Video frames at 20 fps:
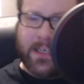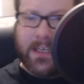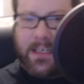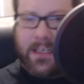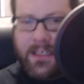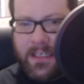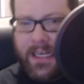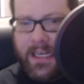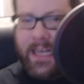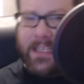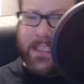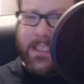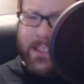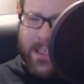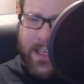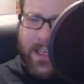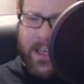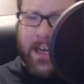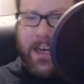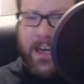it's
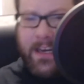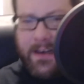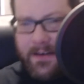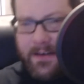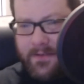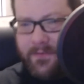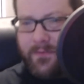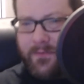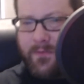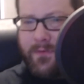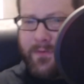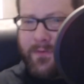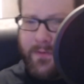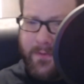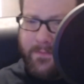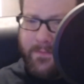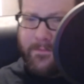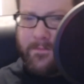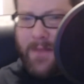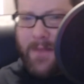kind of
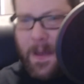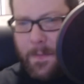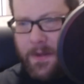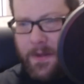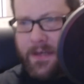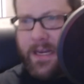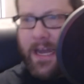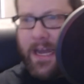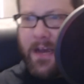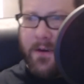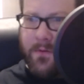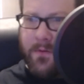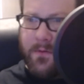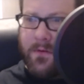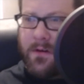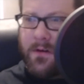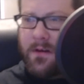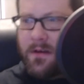up and down.